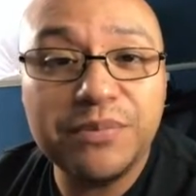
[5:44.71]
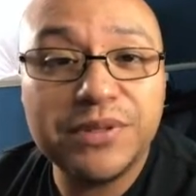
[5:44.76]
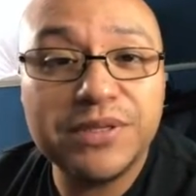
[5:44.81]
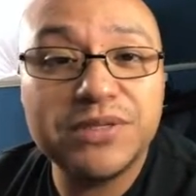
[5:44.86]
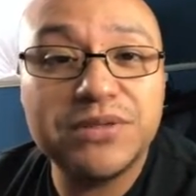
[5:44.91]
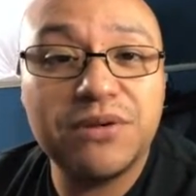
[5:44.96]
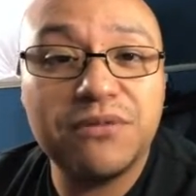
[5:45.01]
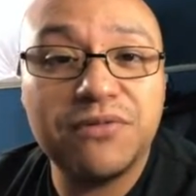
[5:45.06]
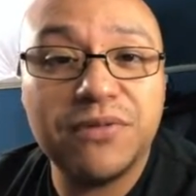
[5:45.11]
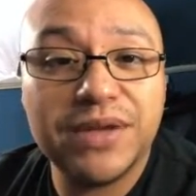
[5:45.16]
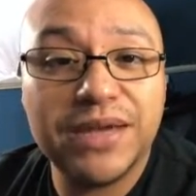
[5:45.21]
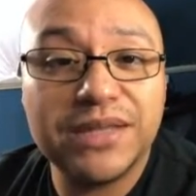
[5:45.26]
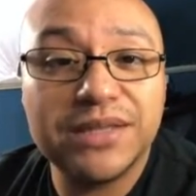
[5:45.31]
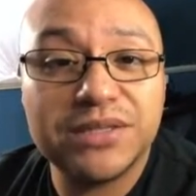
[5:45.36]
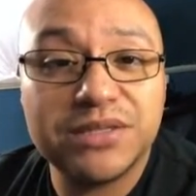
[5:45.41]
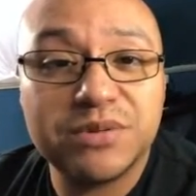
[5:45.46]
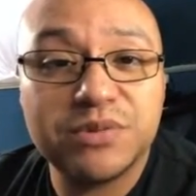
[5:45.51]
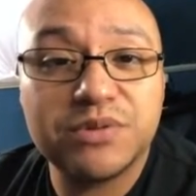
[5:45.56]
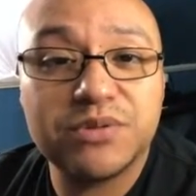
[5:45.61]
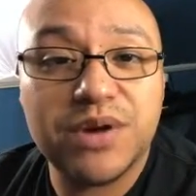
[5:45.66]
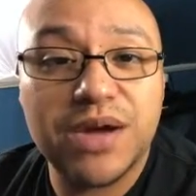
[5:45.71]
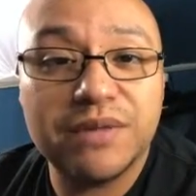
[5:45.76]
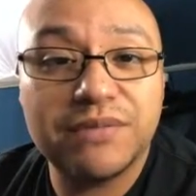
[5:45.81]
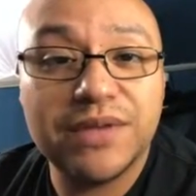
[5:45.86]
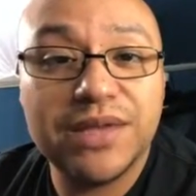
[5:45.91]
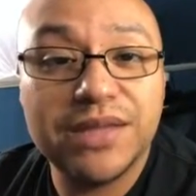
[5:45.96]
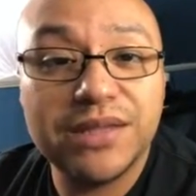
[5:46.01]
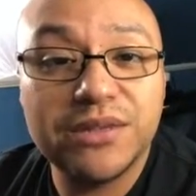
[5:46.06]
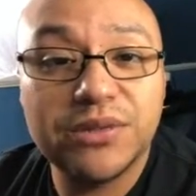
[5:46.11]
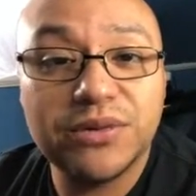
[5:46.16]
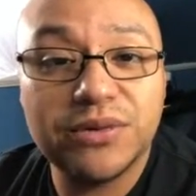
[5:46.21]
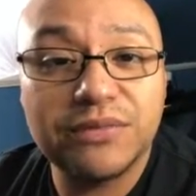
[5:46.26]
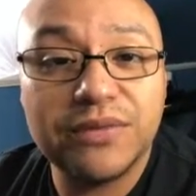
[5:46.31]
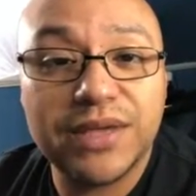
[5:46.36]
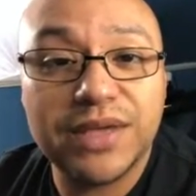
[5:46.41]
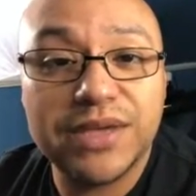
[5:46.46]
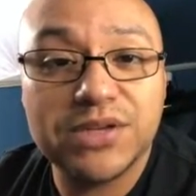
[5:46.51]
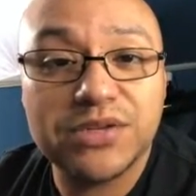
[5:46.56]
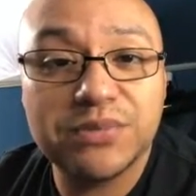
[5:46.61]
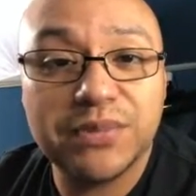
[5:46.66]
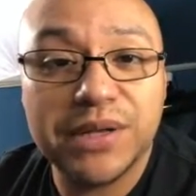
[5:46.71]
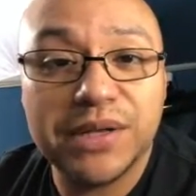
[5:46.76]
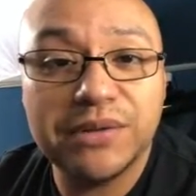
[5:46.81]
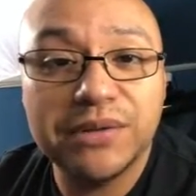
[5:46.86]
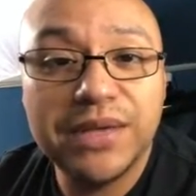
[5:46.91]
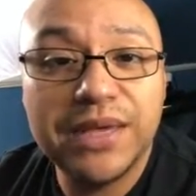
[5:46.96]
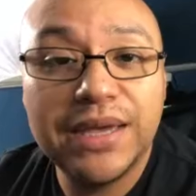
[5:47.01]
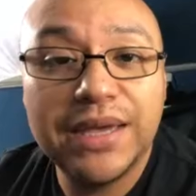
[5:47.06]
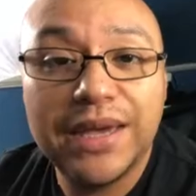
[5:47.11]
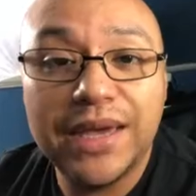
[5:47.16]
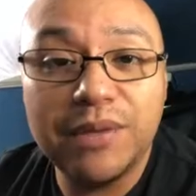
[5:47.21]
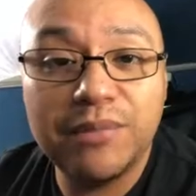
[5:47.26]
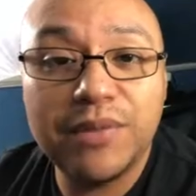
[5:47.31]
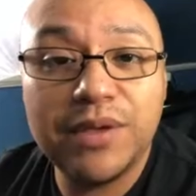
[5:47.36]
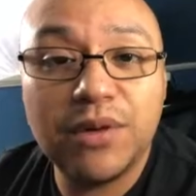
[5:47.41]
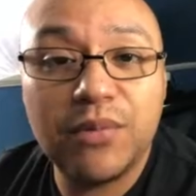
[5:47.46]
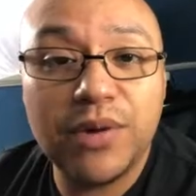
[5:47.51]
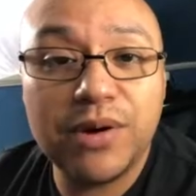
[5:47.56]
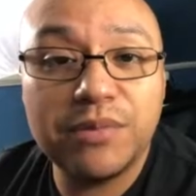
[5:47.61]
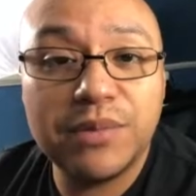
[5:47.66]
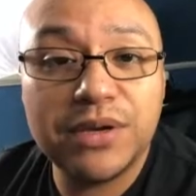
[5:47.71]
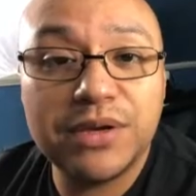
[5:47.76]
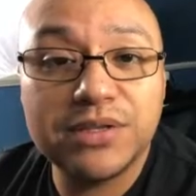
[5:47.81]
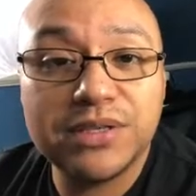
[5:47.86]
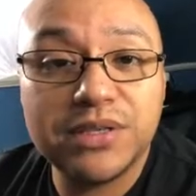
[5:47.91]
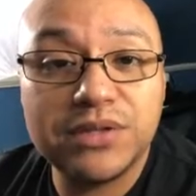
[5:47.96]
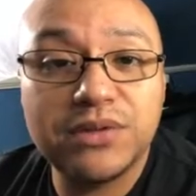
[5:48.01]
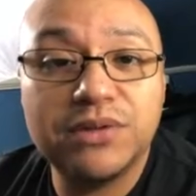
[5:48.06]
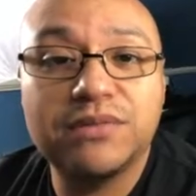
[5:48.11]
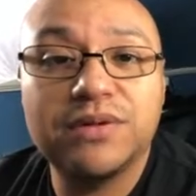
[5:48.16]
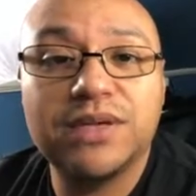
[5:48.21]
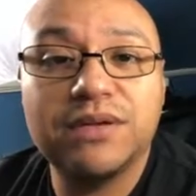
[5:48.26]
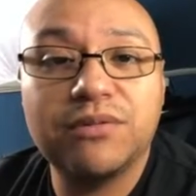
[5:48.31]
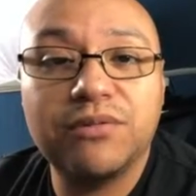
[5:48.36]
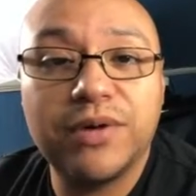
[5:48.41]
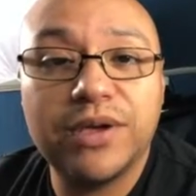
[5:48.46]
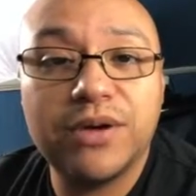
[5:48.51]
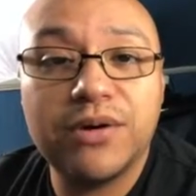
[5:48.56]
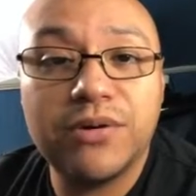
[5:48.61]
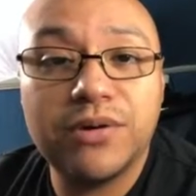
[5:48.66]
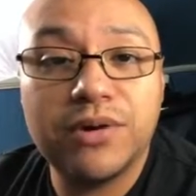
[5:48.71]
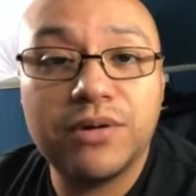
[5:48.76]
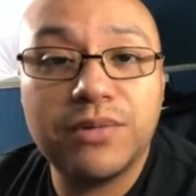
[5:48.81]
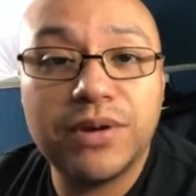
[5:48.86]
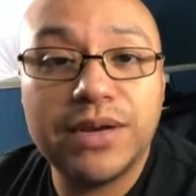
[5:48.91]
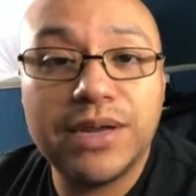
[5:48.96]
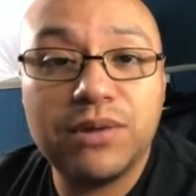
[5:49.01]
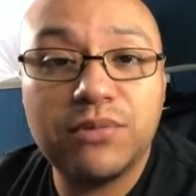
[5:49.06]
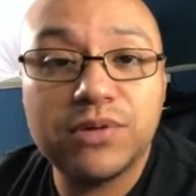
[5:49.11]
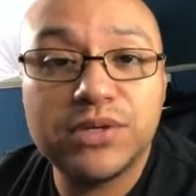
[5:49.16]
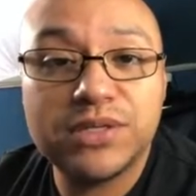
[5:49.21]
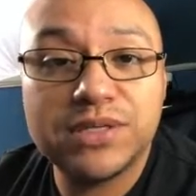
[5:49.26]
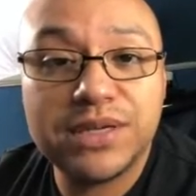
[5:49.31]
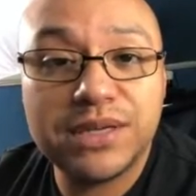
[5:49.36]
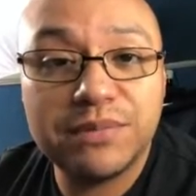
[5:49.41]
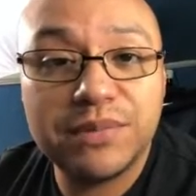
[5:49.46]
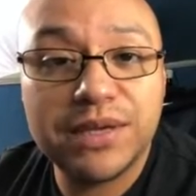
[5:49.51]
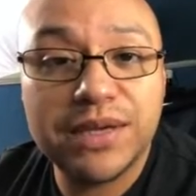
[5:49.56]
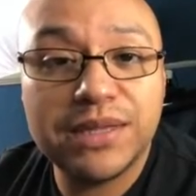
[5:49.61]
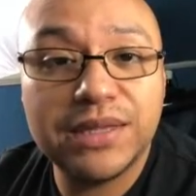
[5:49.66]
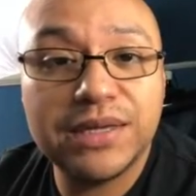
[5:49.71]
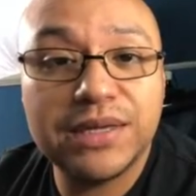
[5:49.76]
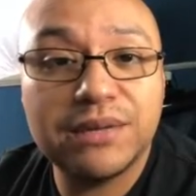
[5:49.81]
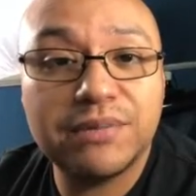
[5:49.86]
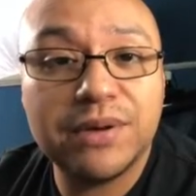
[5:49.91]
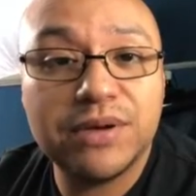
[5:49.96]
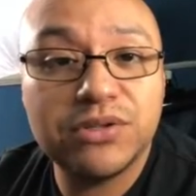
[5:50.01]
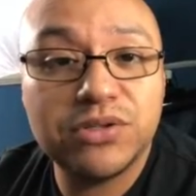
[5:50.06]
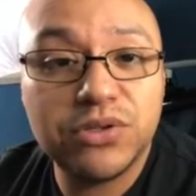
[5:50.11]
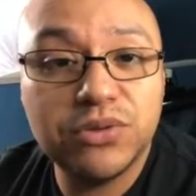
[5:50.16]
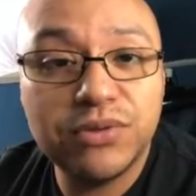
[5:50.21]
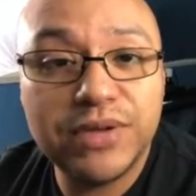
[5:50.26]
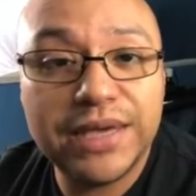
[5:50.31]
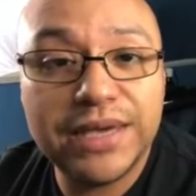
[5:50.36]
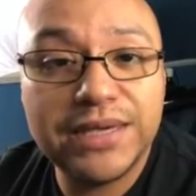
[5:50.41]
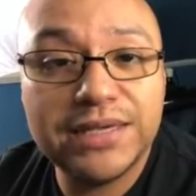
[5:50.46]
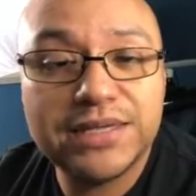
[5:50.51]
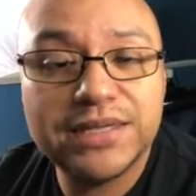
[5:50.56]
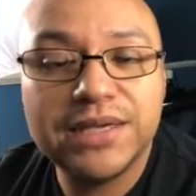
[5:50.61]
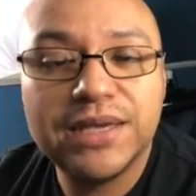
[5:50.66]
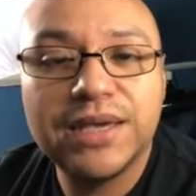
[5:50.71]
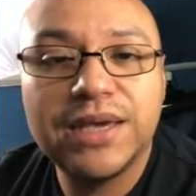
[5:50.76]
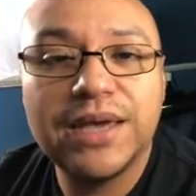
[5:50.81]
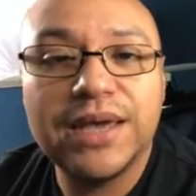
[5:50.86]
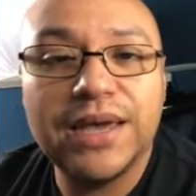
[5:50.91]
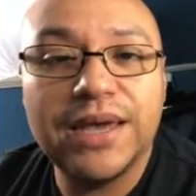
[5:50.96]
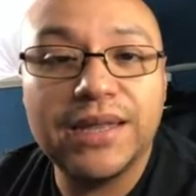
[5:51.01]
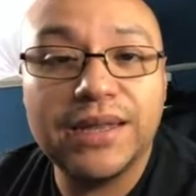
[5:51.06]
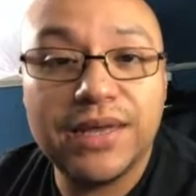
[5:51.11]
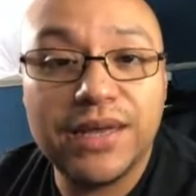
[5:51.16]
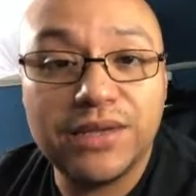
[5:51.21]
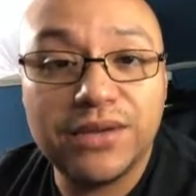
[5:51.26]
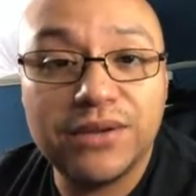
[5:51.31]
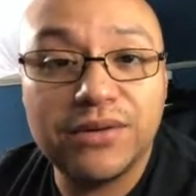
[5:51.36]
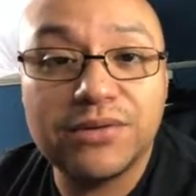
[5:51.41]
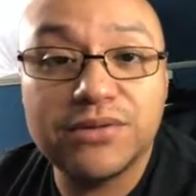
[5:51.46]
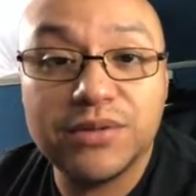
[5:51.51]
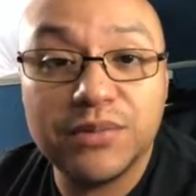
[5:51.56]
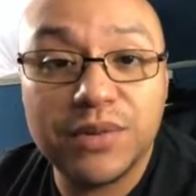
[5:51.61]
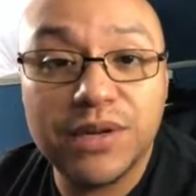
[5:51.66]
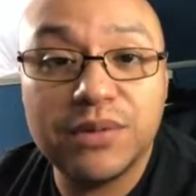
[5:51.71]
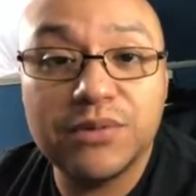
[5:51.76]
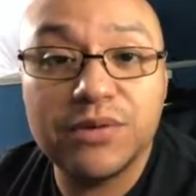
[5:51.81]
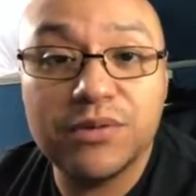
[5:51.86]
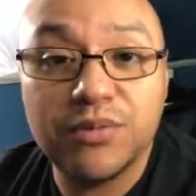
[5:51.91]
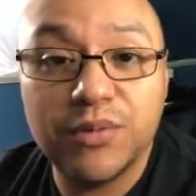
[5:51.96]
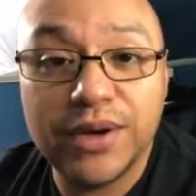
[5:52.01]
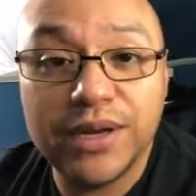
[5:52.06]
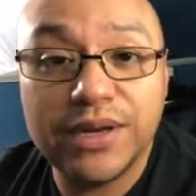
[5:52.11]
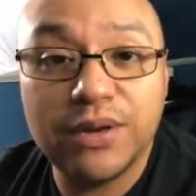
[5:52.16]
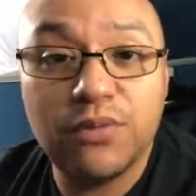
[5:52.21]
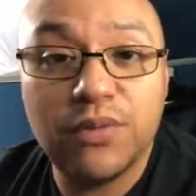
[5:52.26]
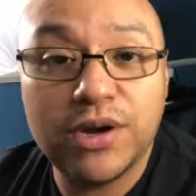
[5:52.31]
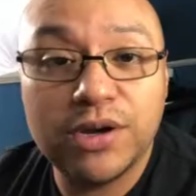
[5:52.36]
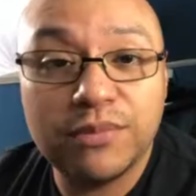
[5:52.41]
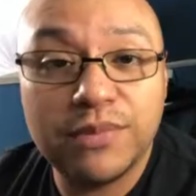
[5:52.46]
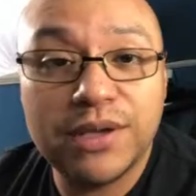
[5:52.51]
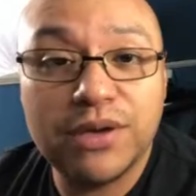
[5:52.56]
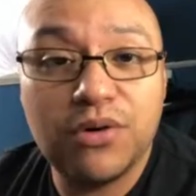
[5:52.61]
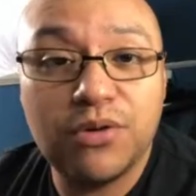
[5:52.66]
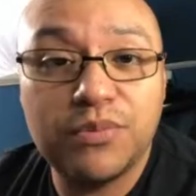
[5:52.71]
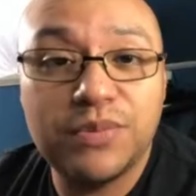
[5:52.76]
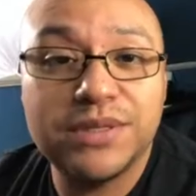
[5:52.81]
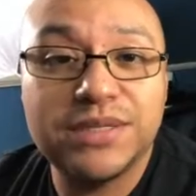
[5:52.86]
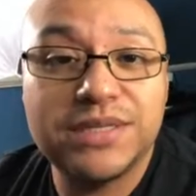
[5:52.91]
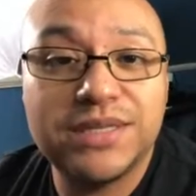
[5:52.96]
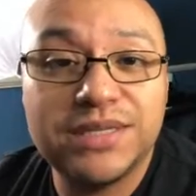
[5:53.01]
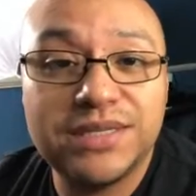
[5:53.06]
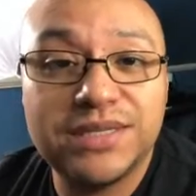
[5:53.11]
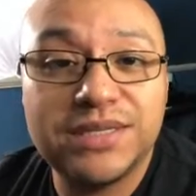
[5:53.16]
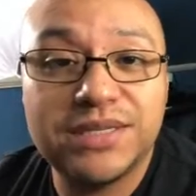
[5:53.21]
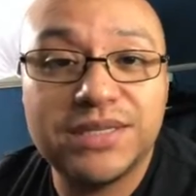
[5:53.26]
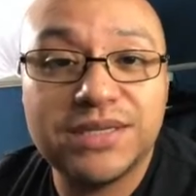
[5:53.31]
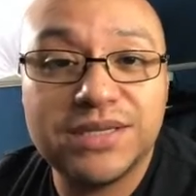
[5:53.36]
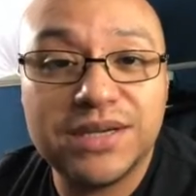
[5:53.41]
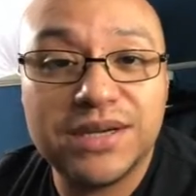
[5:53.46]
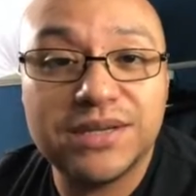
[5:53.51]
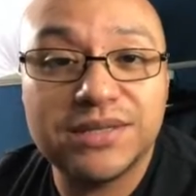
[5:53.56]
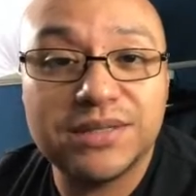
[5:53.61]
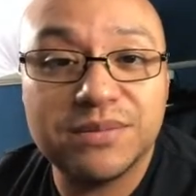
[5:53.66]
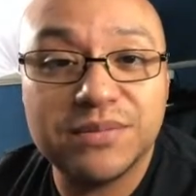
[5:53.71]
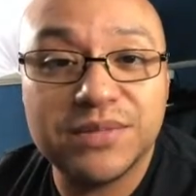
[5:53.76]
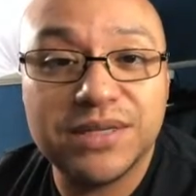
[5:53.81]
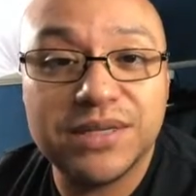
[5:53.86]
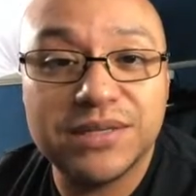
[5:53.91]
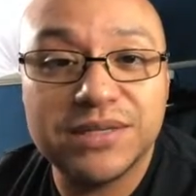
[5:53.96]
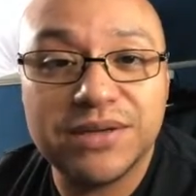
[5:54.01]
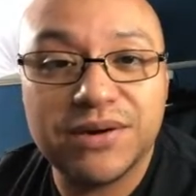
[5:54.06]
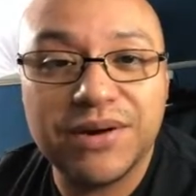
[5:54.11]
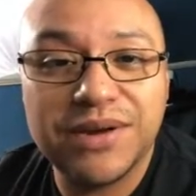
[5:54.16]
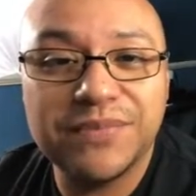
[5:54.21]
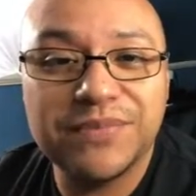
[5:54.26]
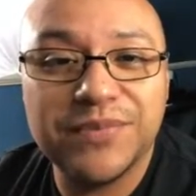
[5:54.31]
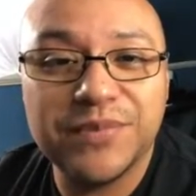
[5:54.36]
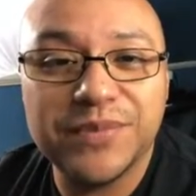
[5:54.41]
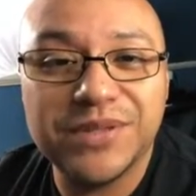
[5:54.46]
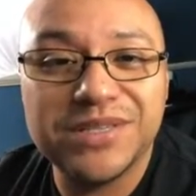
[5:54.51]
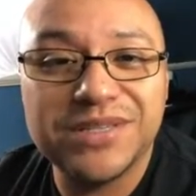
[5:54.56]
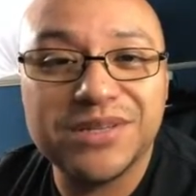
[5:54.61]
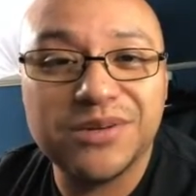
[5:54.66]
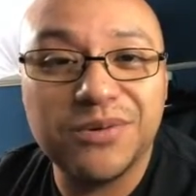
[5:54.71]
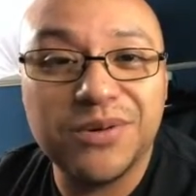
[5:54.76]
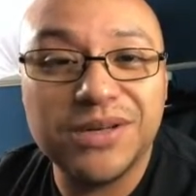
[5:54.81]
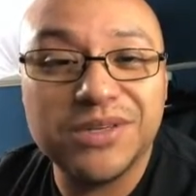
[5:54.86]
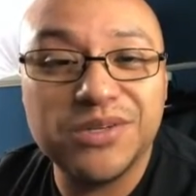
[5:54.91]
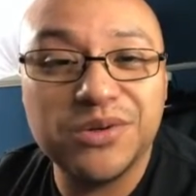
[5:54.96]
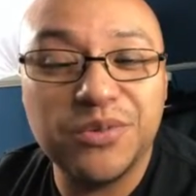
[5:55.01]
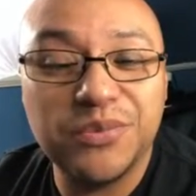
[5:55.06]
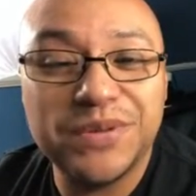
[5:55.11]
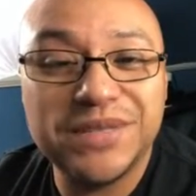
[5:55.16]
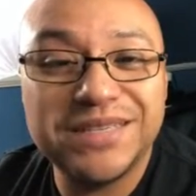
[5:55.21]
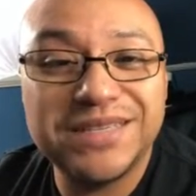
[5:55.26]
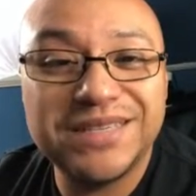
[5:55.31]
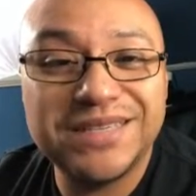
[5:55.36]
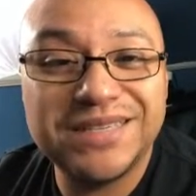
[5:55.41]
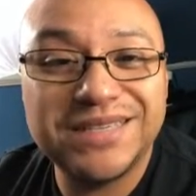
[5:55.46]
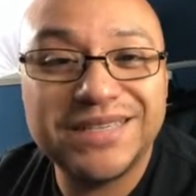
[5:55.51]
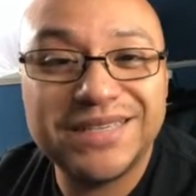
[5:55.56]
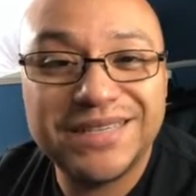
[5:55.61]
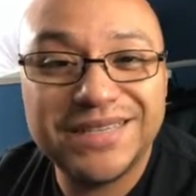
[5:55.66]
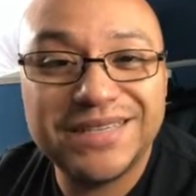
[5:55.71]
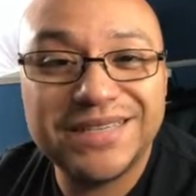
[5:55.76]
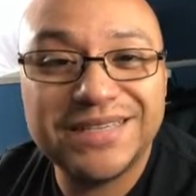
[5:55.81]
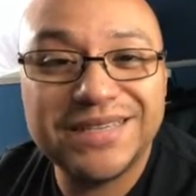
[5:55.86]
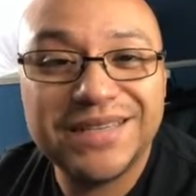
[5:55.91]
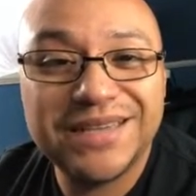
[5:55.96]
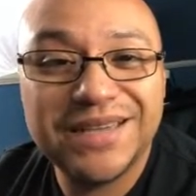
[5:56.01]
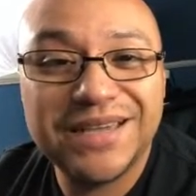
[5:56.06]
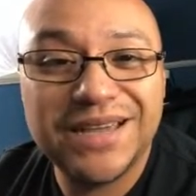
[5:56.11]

Please don't forget to subscribe, hit the notification bell, and be aware because I do have a giveaway going on right now, which is going to be ending in about two days, and then somebody will win one of my Open TCGs custom tents. All right, listen and watching Open TCGs.